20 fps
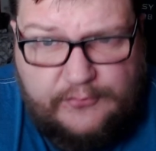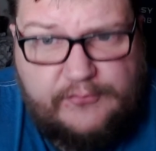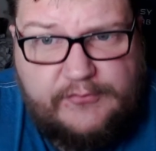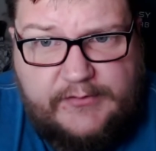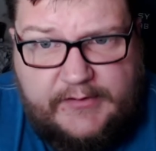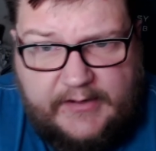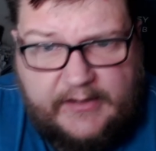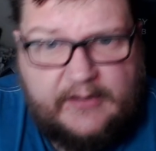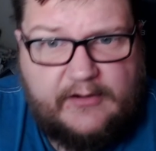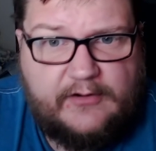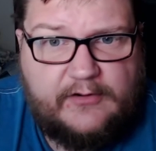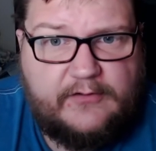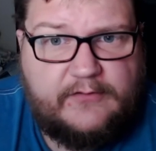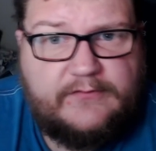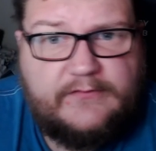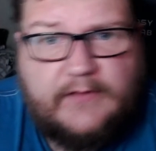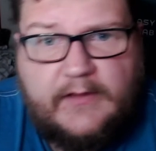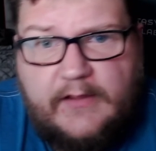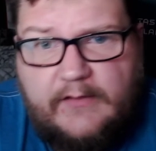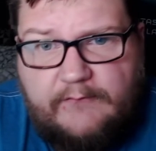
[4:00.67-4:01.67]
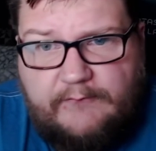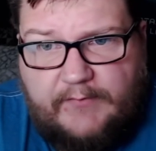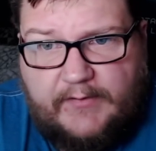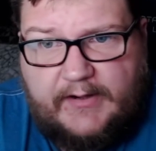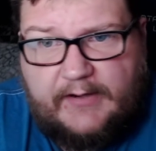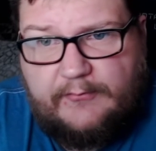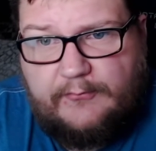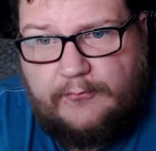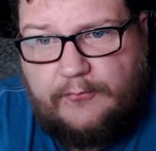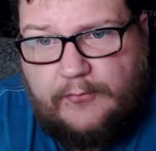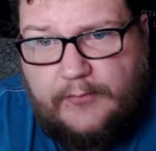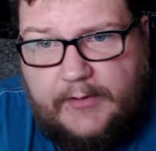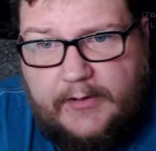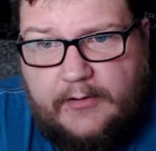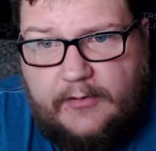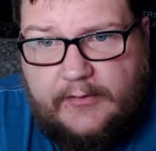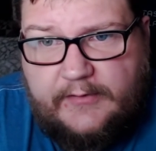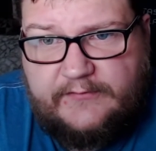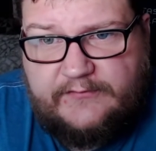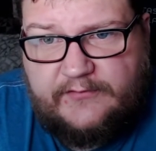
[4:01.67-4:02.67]
two years that I
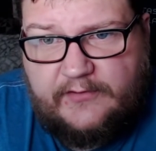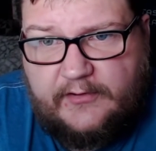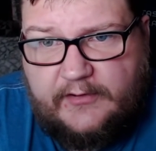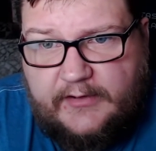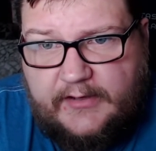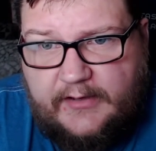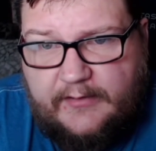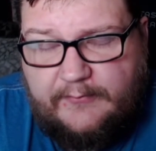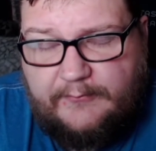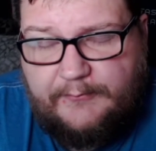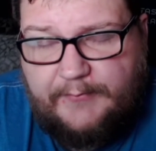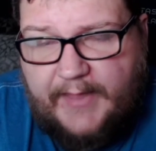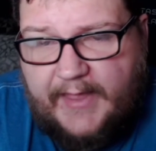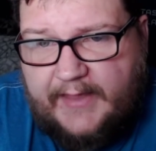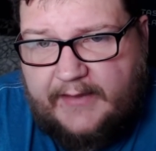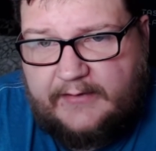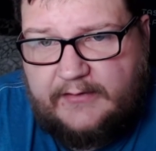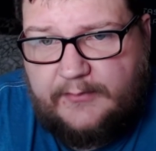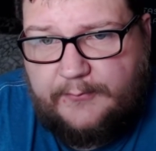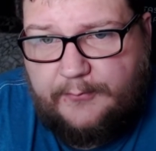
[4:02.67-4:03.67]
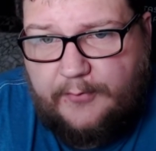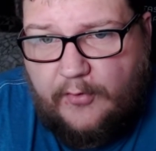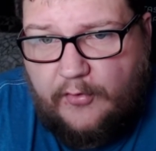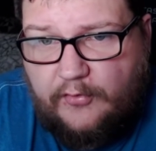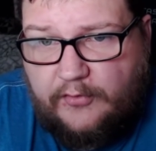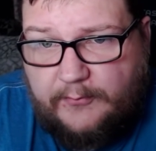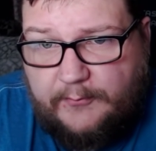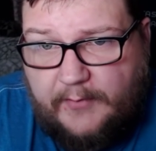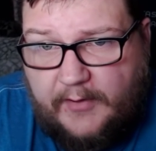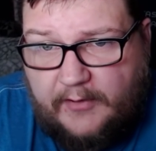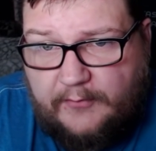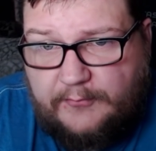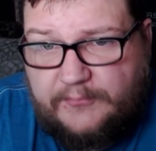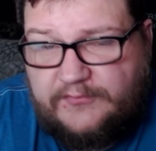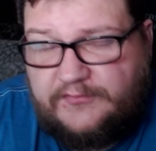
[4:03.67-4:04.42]
really started getting back into Pokemon,